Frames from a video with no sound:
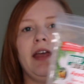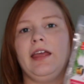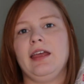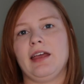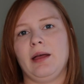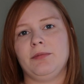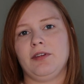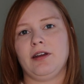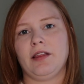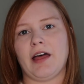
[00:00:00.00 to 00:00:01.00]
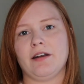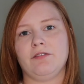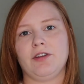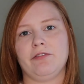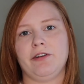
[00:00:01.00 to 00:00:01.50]
It comes in a lot
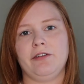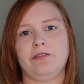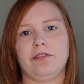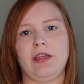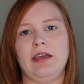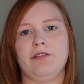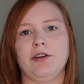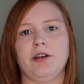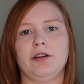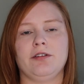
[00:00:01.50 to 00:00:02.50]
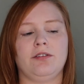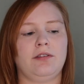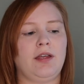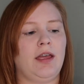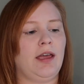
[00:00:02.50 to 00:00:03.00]
of different flavors,
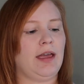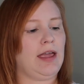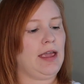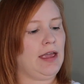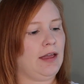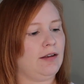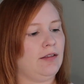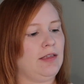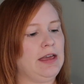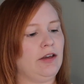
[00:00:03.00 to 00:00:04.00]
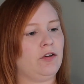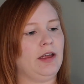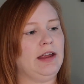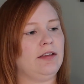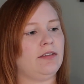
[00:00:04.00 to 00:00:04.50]
and the
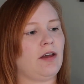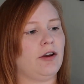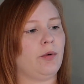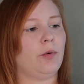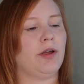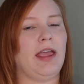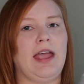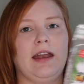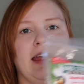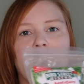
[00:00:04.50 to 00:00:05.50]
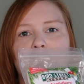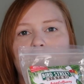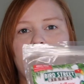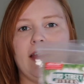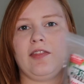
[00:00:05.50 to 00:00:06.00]
ingredients are organic. You
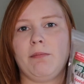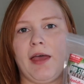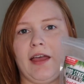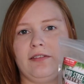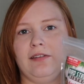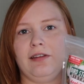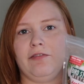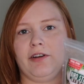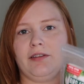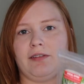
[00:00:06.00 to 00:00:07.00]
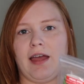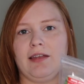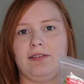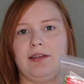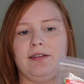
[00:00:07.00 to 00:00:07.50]
can get the bags in different
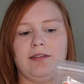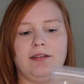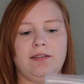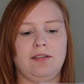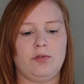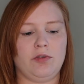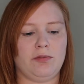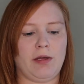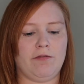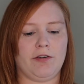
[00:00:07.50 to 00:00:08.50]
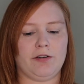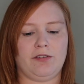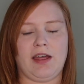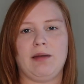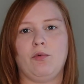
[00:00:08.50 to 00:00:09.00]
sizes. Since this was my
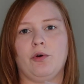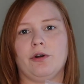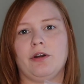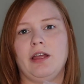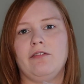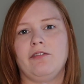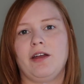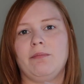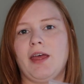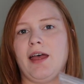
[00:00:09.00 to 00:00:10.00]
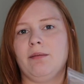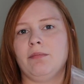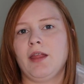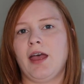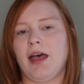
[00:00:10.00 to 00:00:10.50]
first time ordering from them,
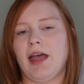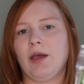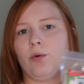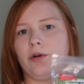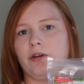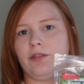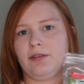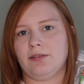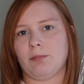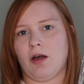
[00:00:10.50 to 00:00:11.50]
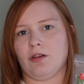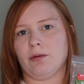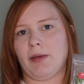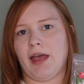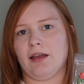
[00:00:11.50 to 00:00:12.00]
I ordered the
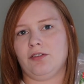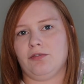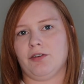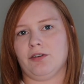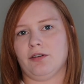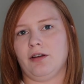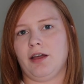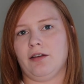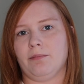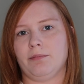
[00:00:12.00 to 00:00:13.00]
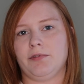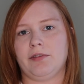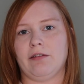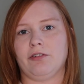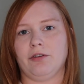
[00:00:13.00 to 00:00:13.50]
smaller bags for
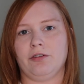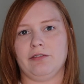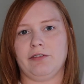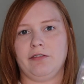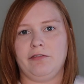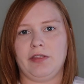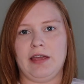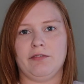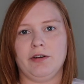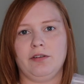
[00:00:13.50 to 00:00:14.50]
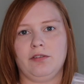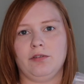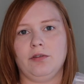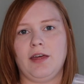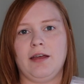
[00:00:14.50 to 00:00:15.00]
several different flavors
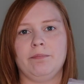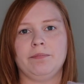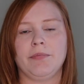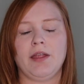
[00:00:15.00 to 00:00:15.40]
through them.